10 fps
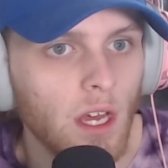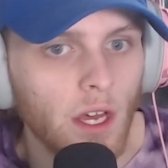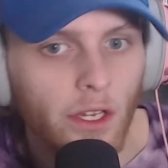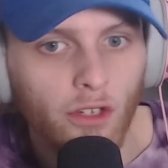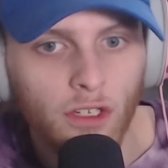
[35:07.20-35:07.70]

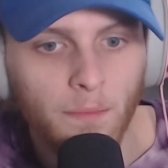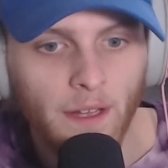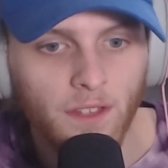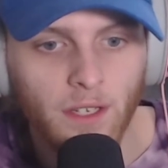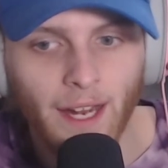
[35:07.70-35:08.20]
group
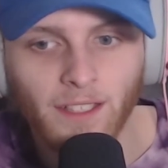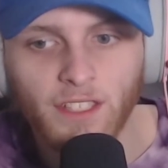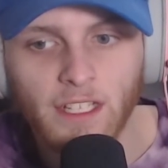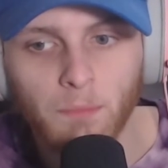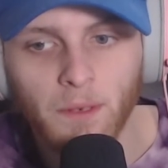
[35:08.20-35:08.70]
in the United
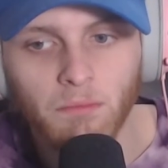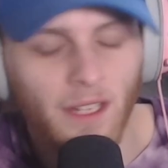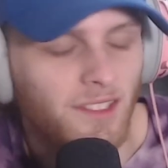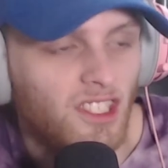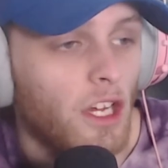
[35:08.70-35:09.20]
States, but
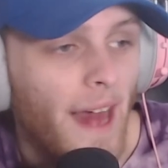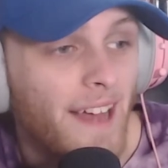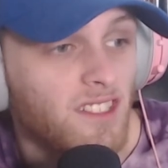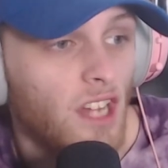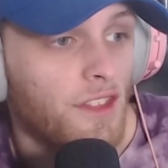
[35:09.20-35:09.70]
that still
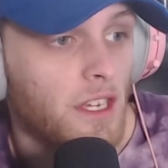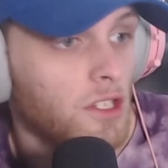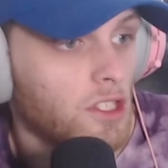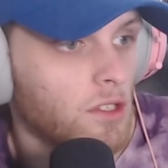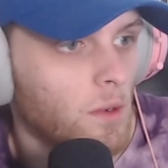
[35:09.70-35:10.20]
has nothing to
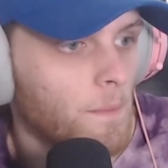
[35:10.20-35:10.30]
do